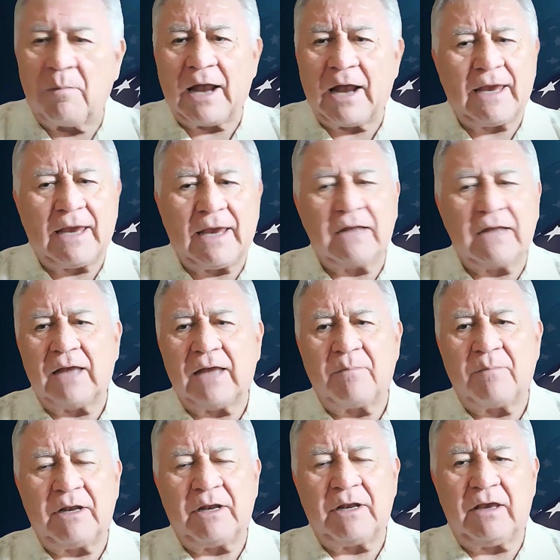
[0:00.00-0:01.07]
but I get that.
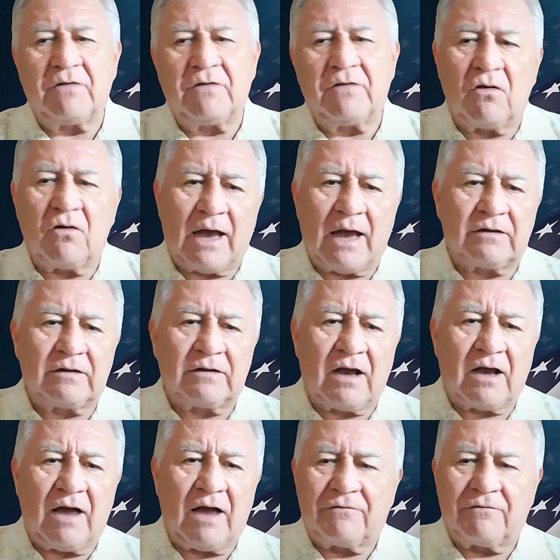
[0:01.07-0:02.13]
But even going back to
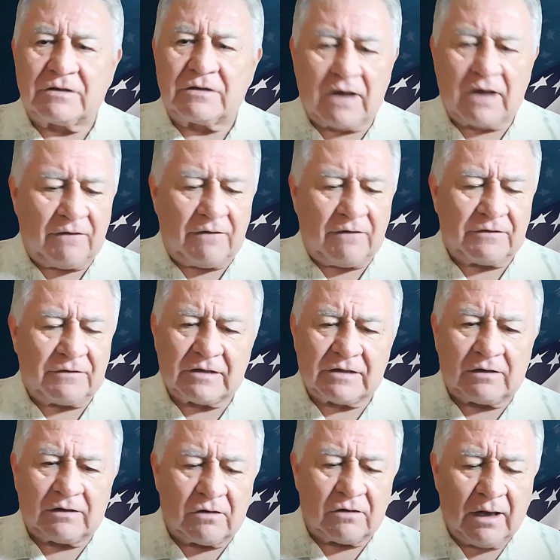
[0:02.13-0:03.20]
Caiaphas, Caiaphas said,
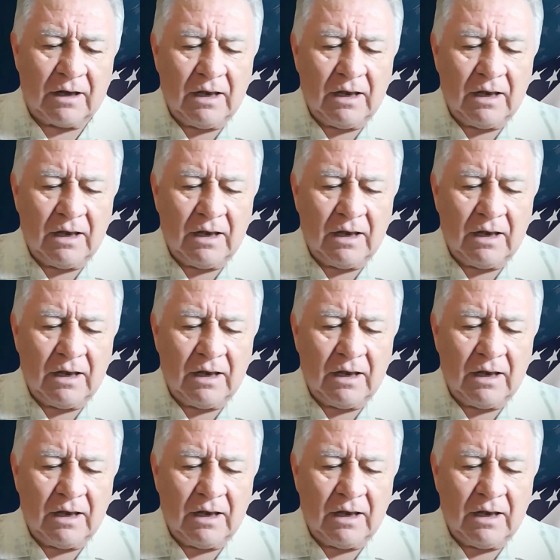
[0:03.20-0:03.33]
"Look,